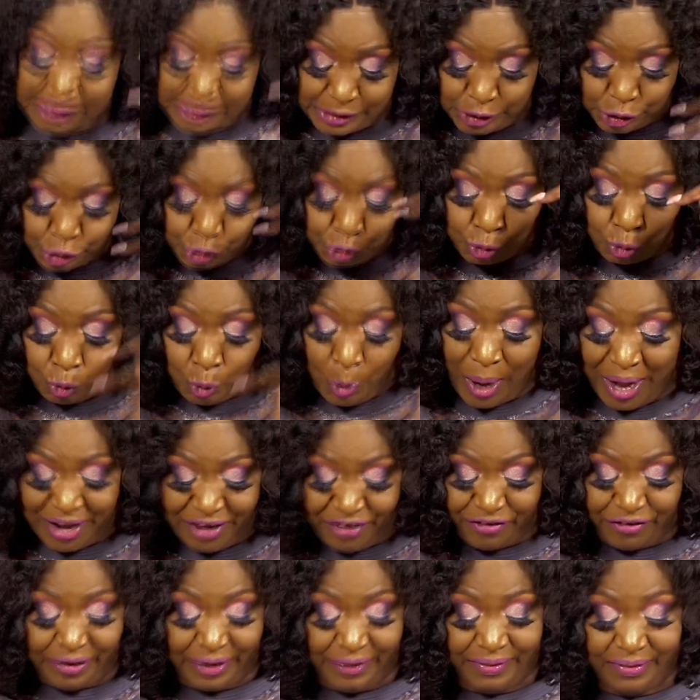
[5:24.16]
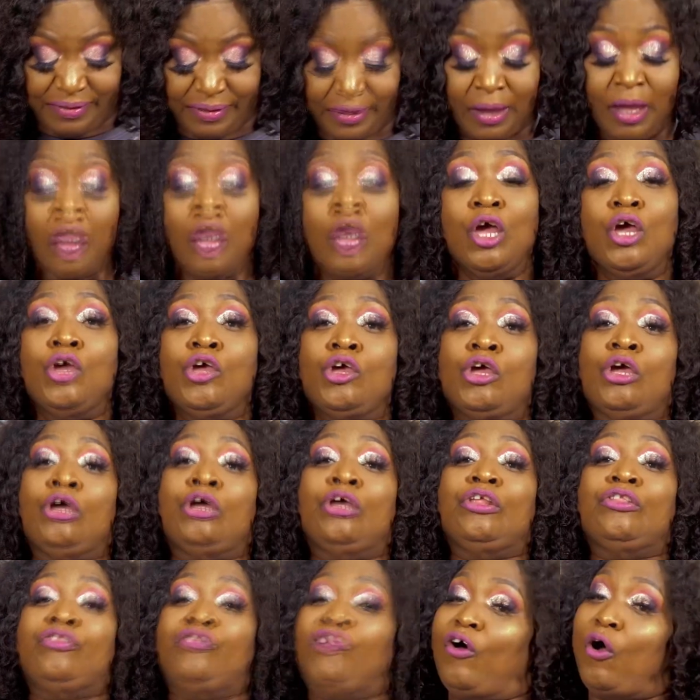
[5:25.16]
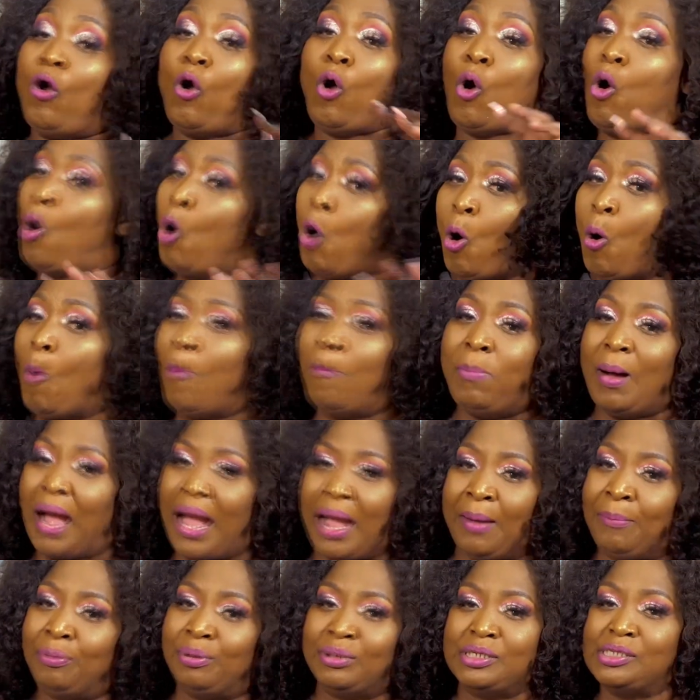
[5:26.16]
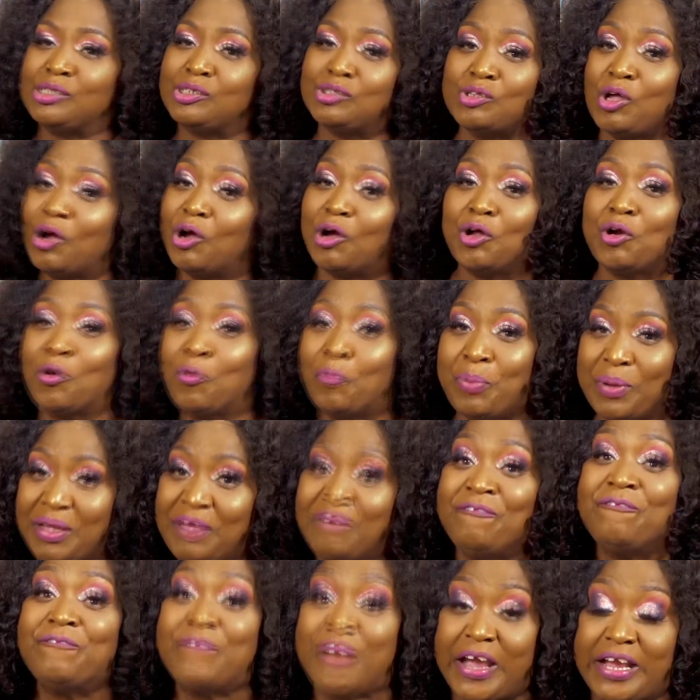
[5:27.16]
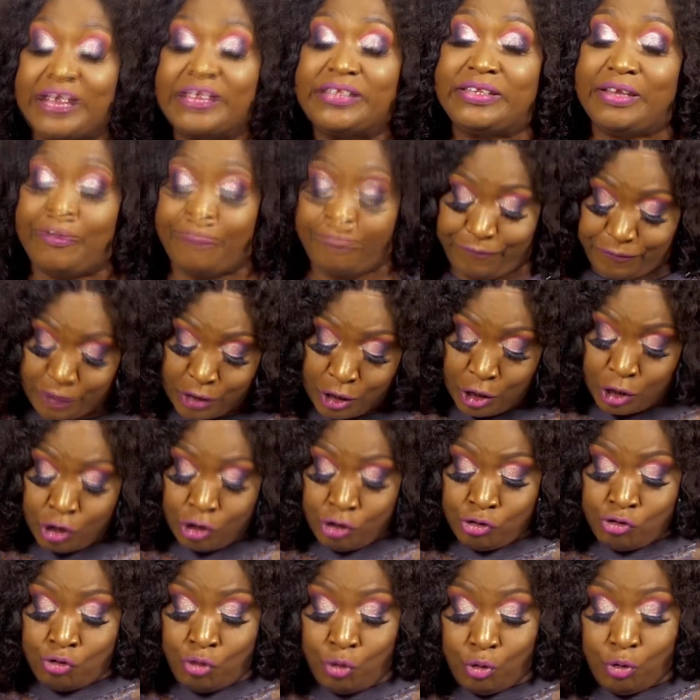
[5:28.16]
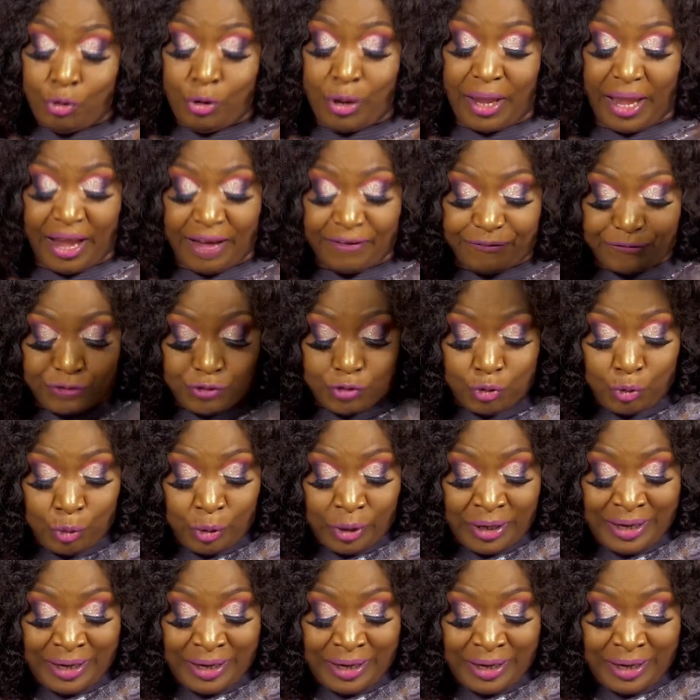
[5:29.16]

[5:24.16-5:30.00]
situations, the whole Bible is not going to be effective. You have to